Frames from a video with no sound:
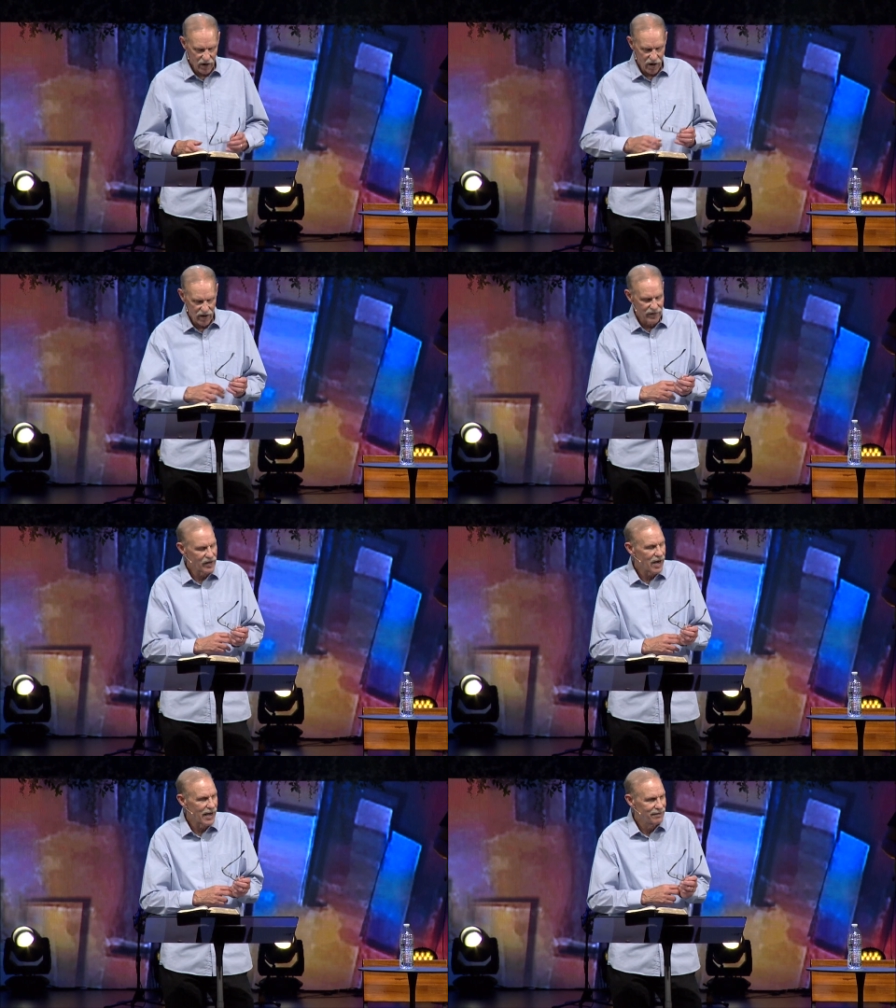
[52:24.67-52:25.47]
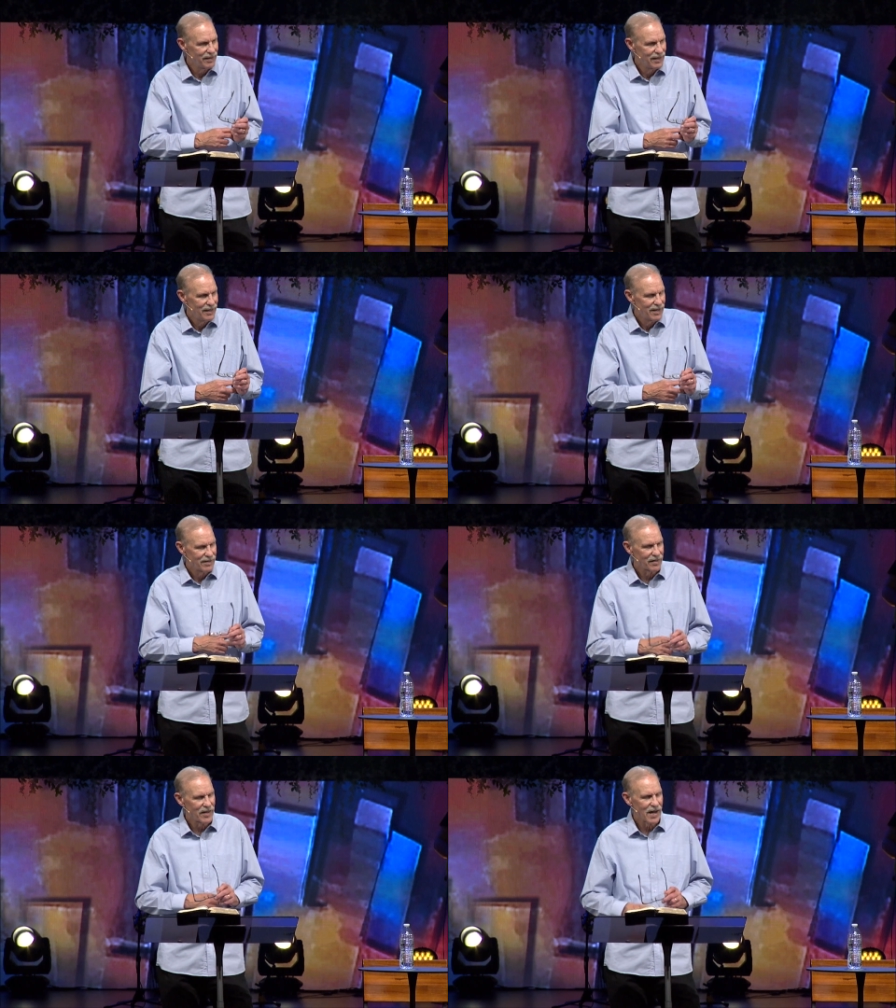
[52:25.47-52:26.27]
the heart of God,
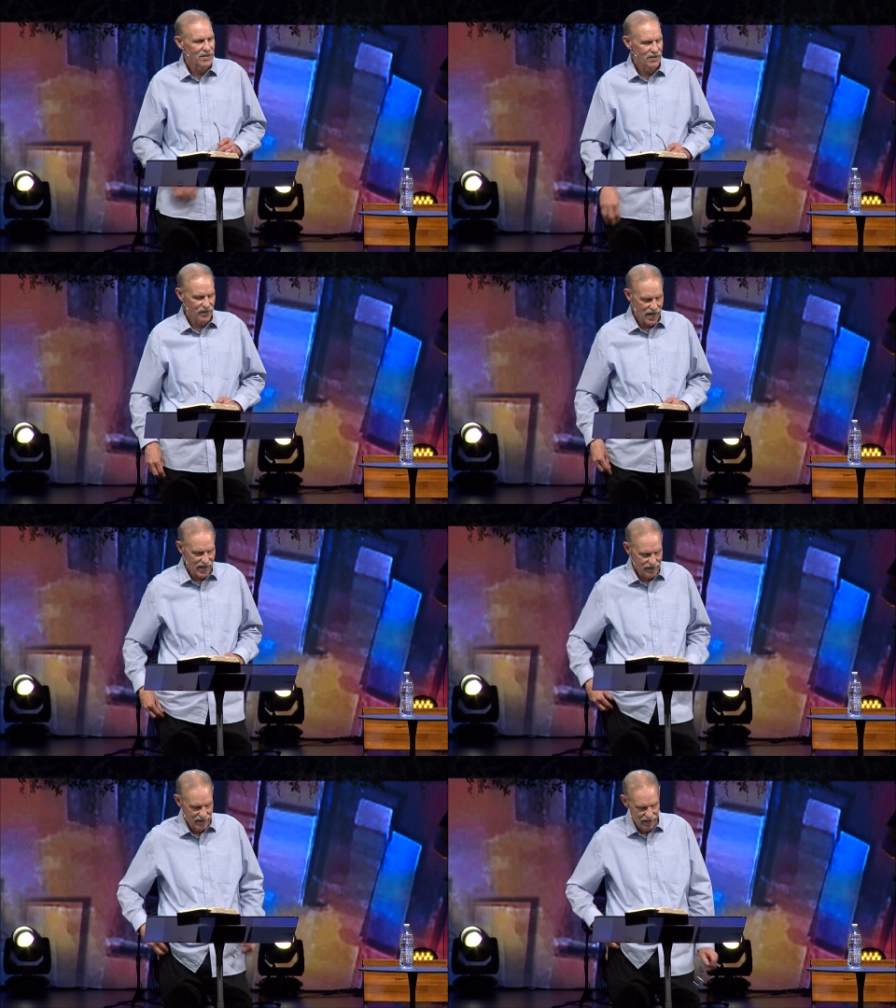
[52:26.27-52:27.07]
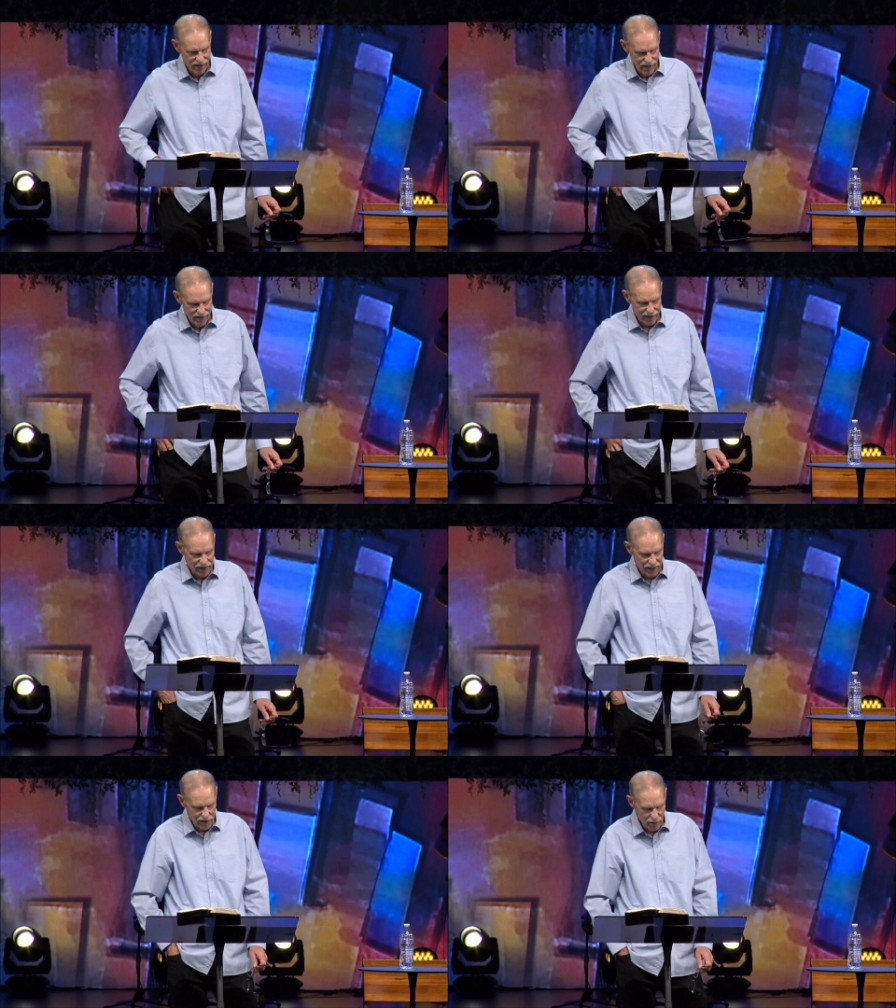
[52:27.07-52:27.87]
the thoughts of God, the
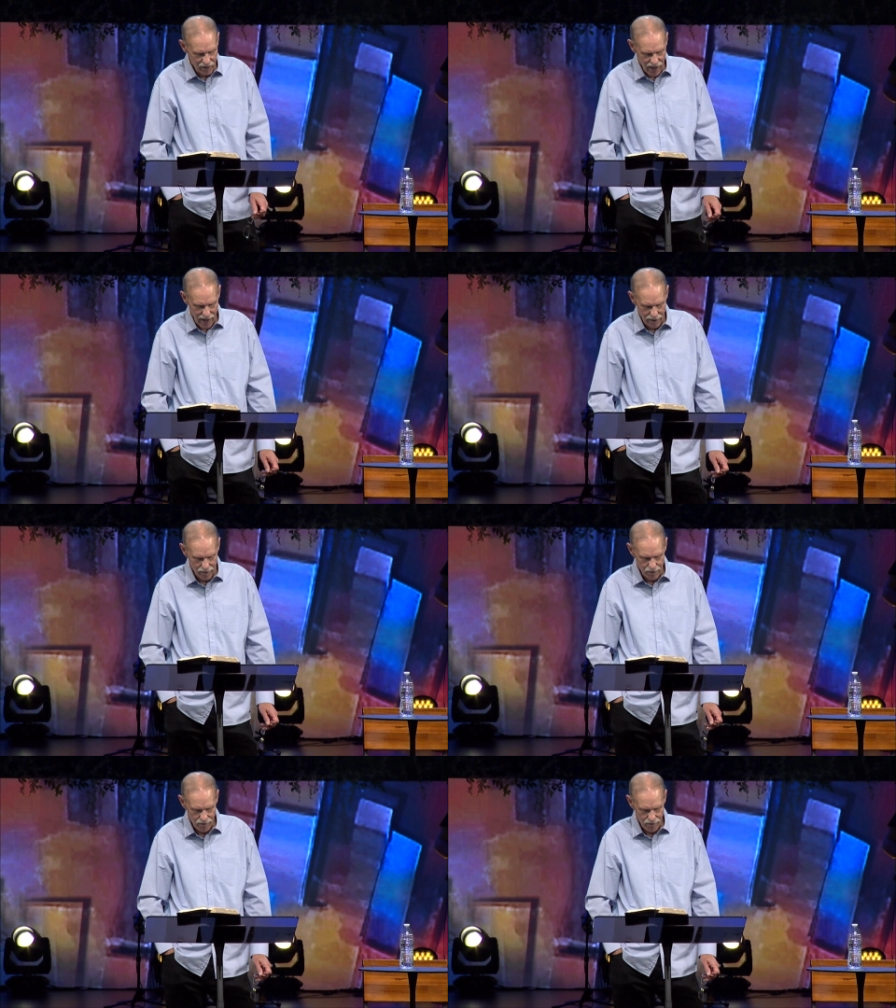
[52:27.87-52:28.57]
kingdom of God.